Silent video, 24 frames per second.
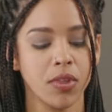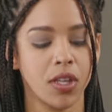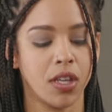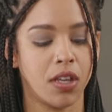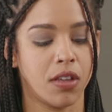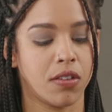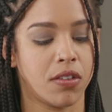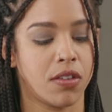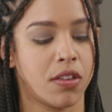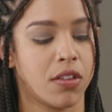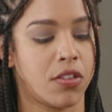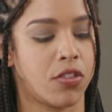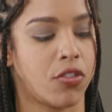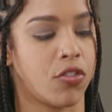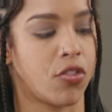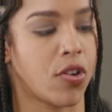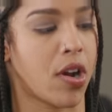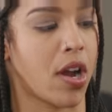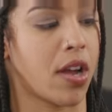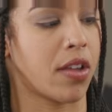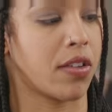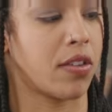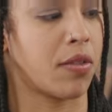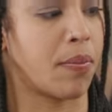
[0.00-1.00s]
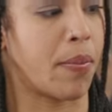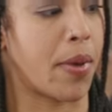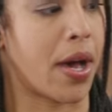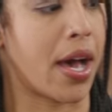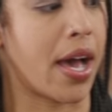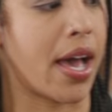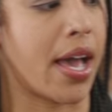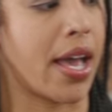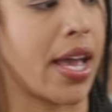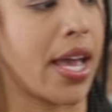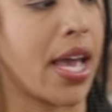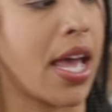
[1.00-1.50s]
is this dress
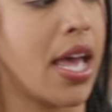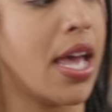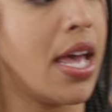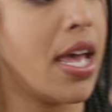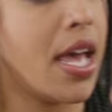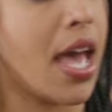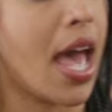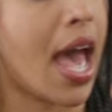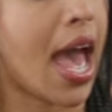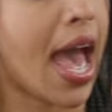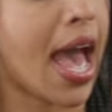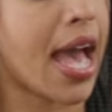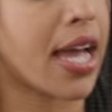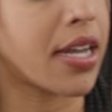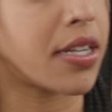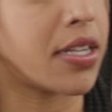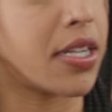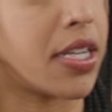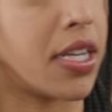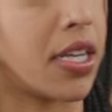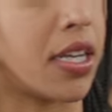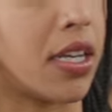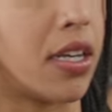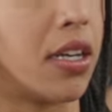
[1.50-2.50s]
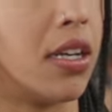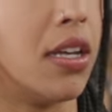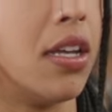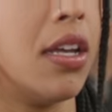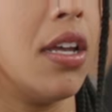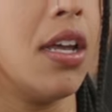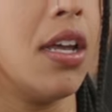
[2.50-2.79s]
by Acne.